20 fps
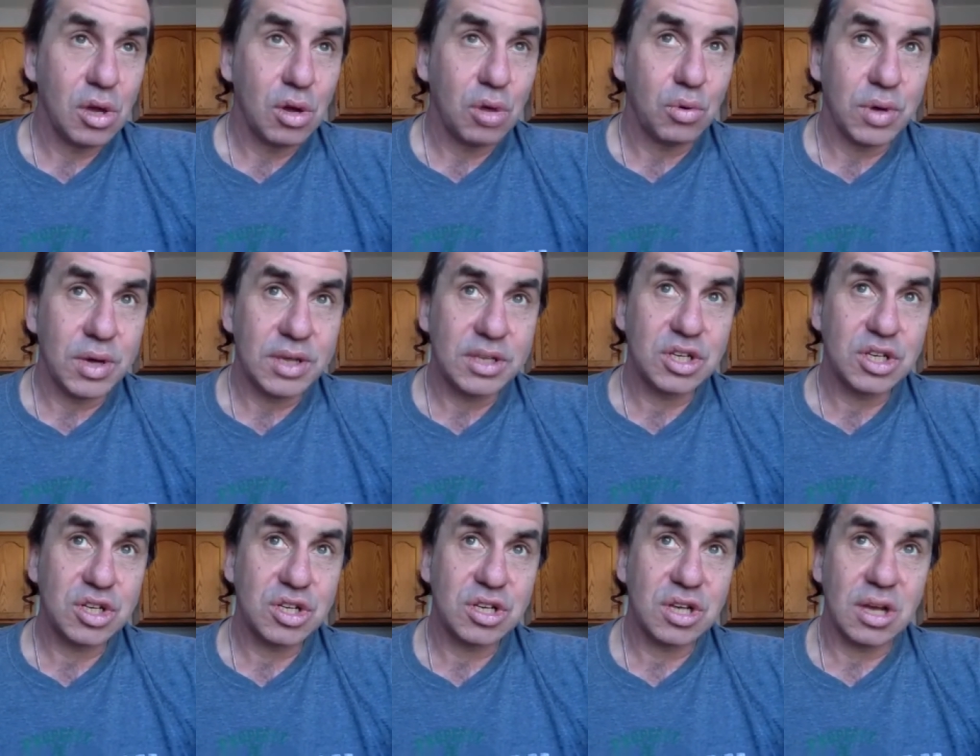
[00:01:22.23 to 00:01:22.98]

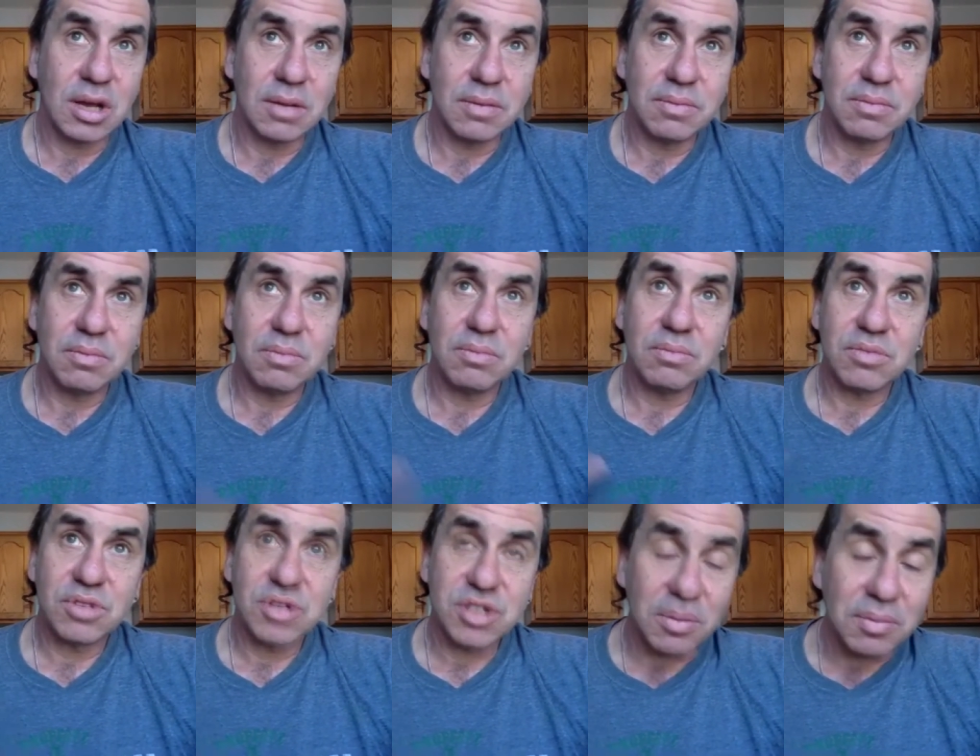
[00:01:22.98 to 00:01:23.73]
which
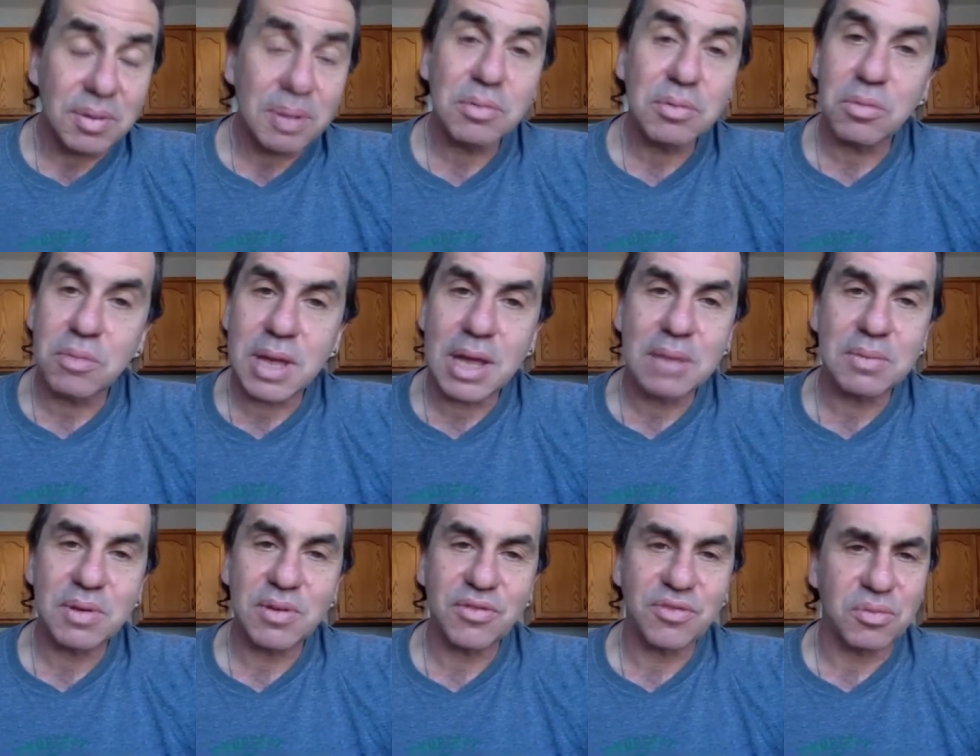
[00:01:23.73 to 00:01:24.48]
some people may
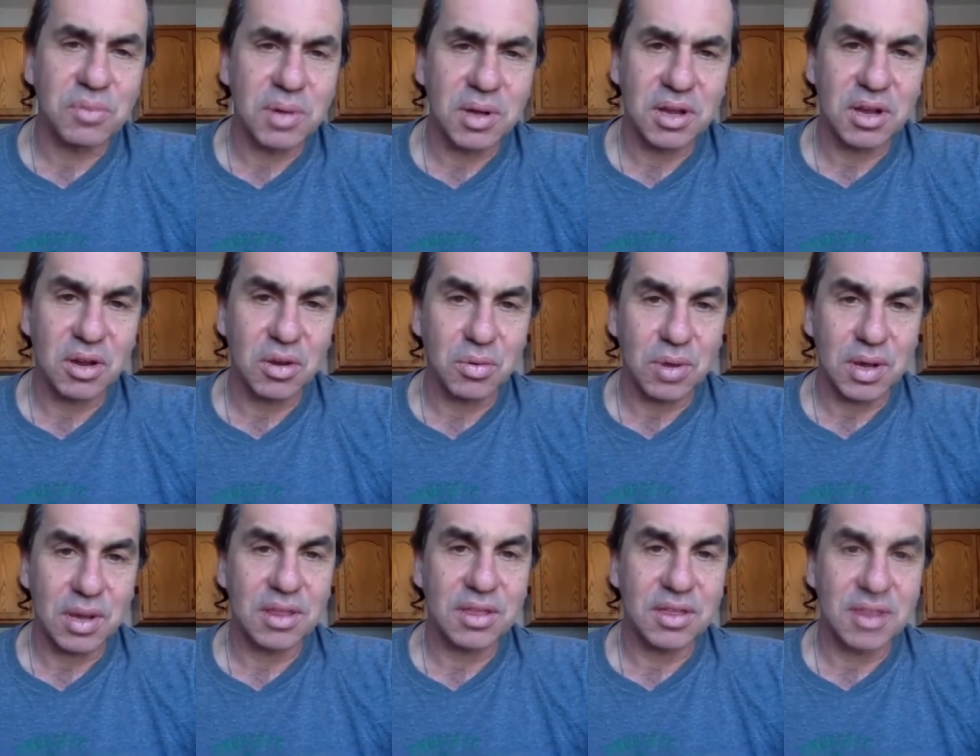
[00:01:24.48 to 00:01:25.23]
be familiar
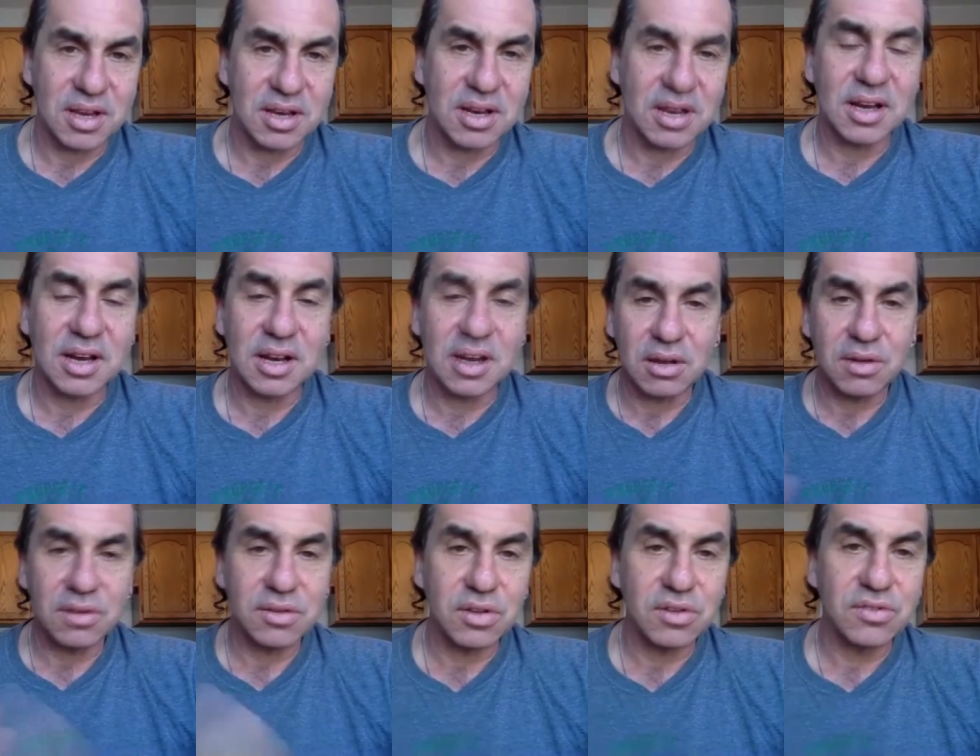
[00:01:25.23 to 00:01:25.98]
with, and I know
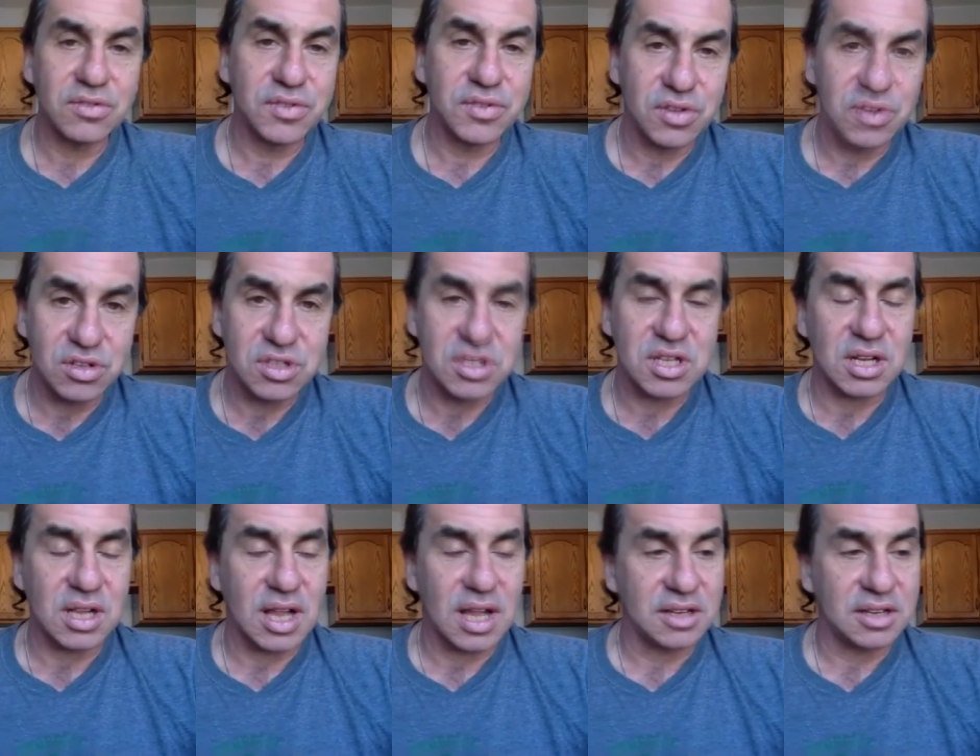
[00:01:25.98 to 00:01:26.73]
you've used
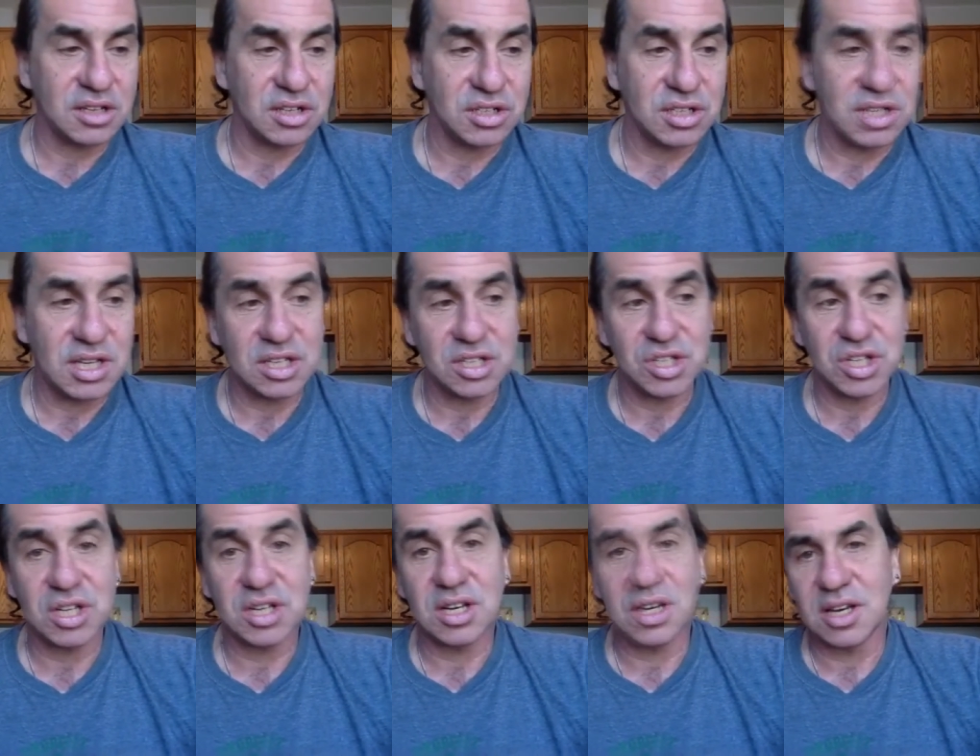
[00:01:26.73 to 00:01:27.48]
it a lot in your
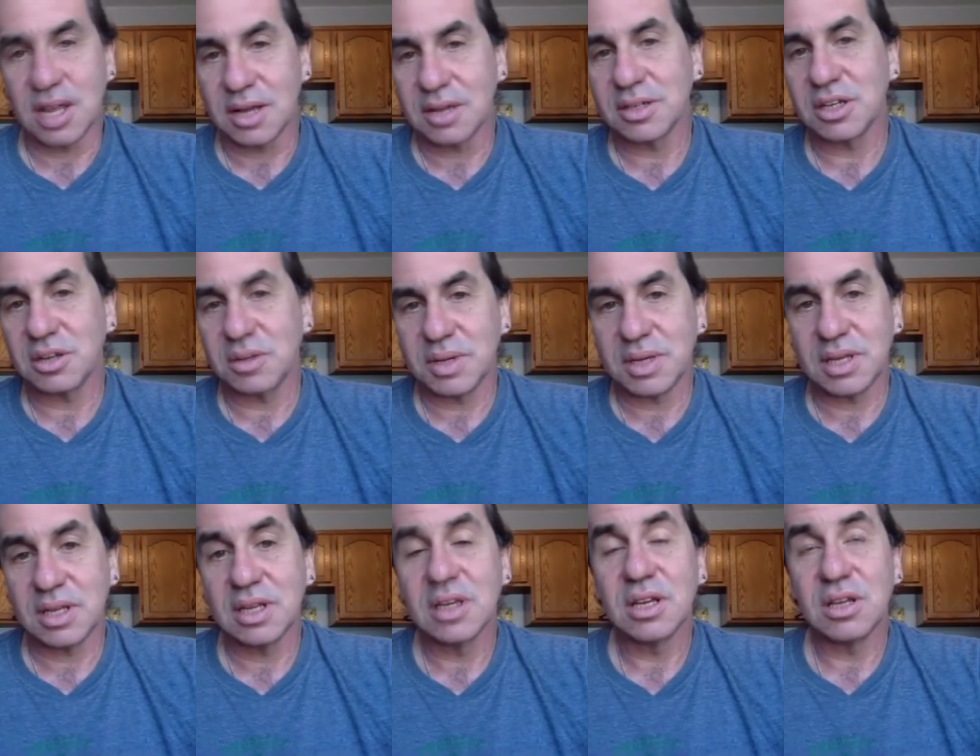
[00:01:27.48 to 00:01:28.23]
teaching, and I'm going to
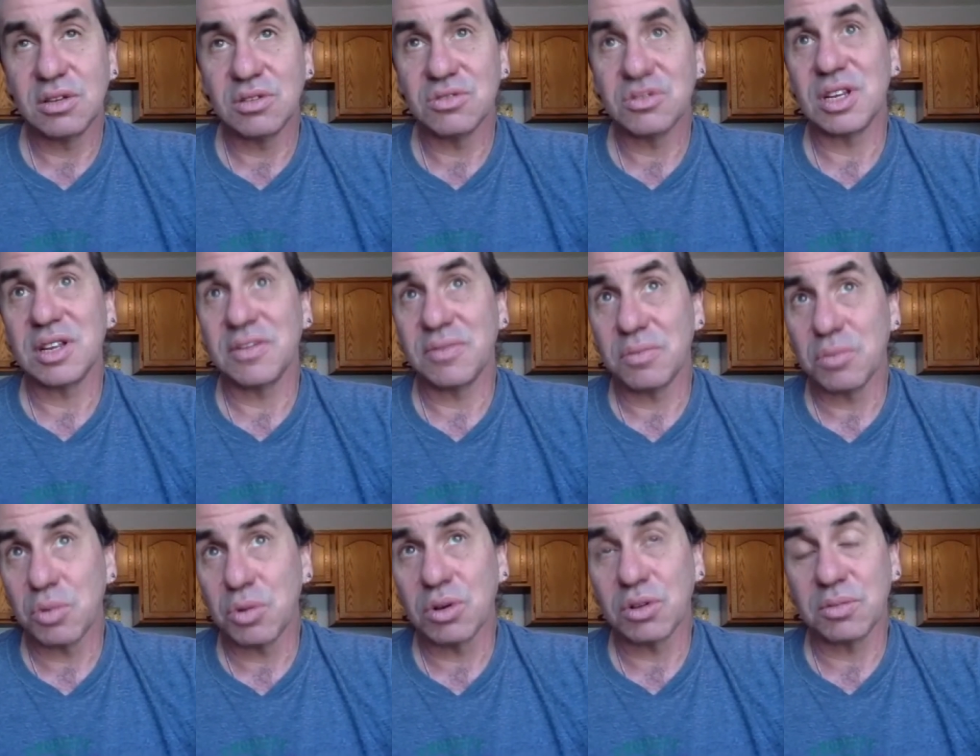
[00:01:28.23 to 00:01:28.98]
be using it
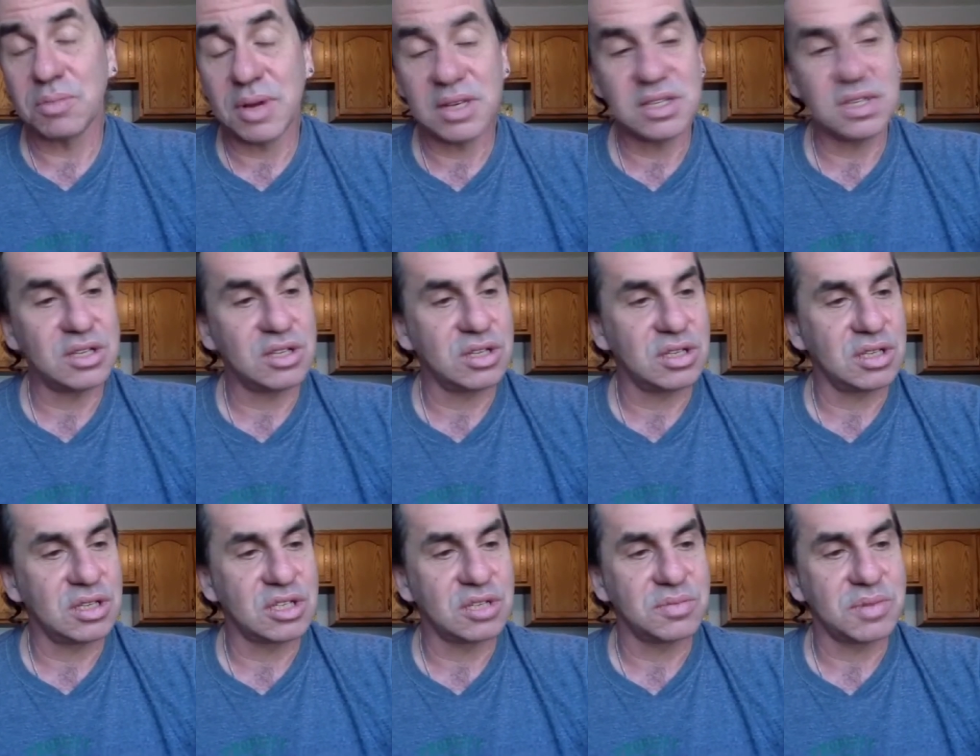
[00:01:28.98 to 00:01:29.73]
even more with my teaching
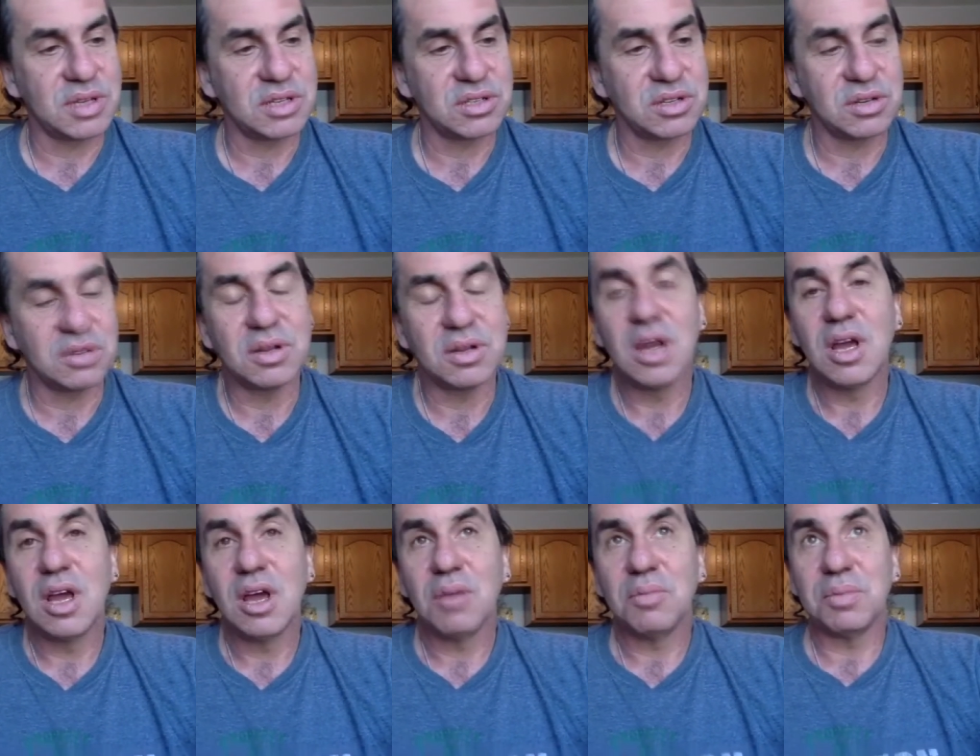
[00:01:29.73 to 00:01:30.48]
this semester.
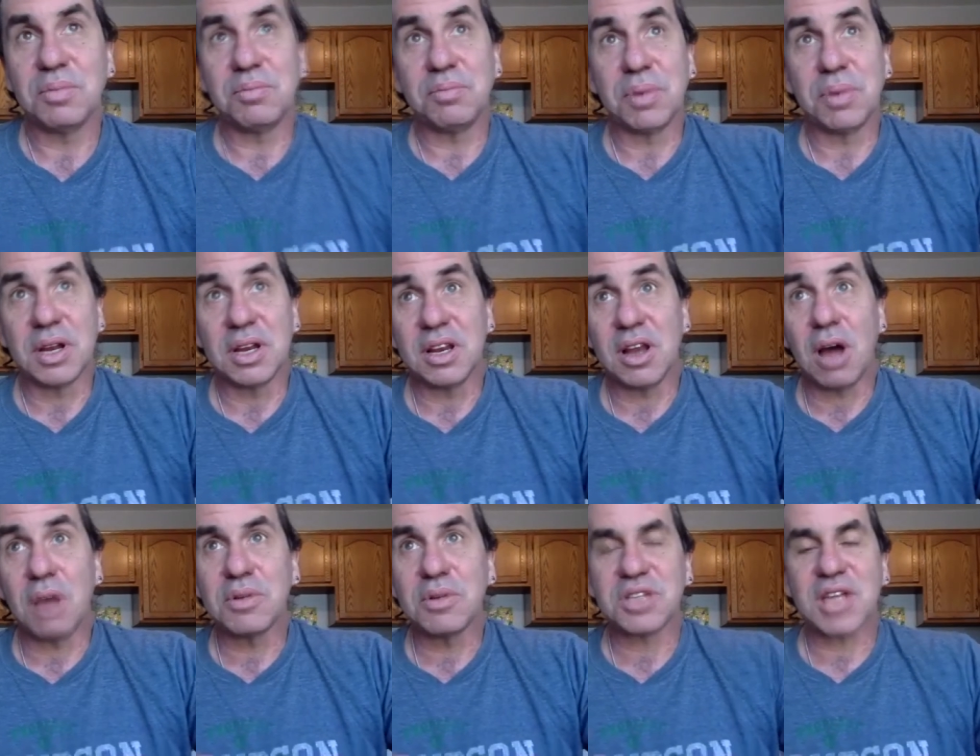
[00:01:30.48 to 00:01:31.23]
But it
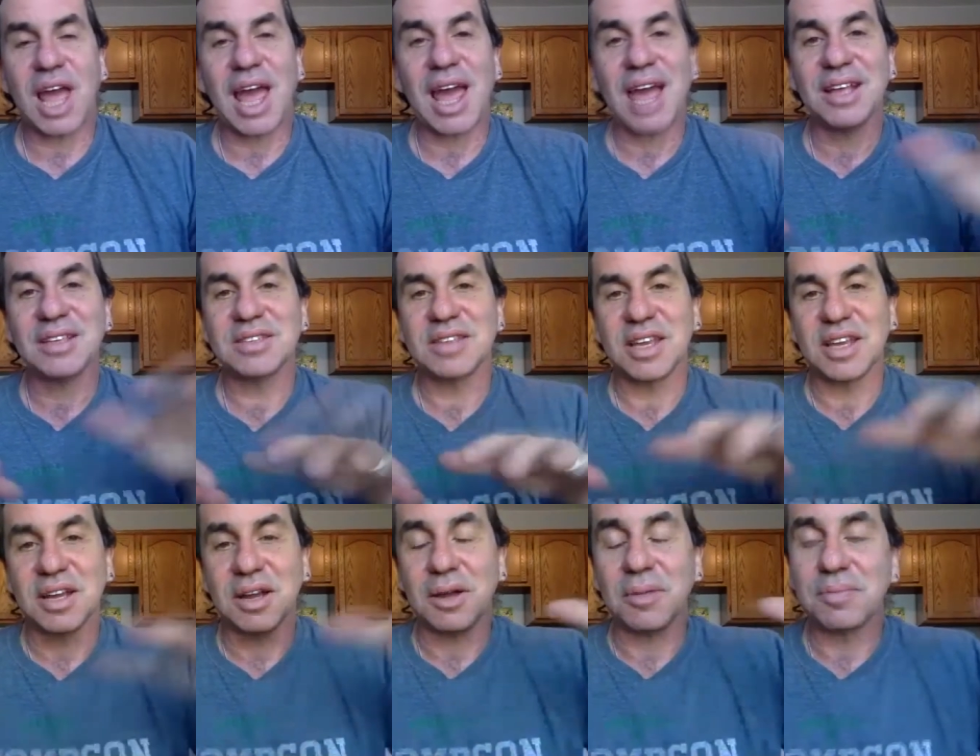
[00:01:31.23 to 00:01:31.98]
almost adds
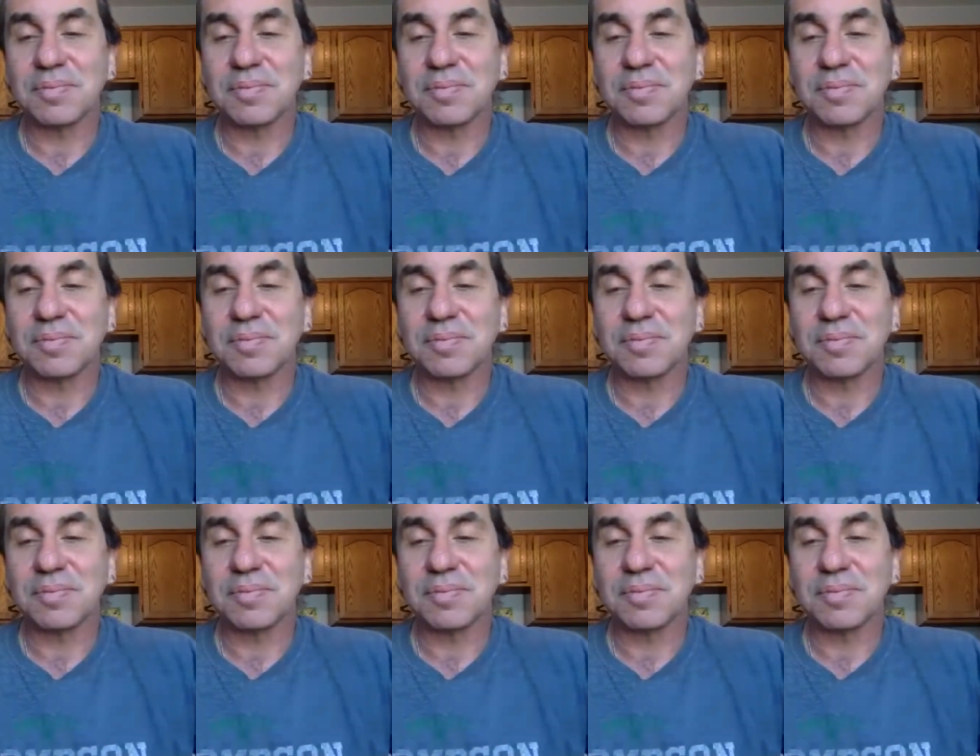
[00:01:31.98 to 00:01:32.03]
like a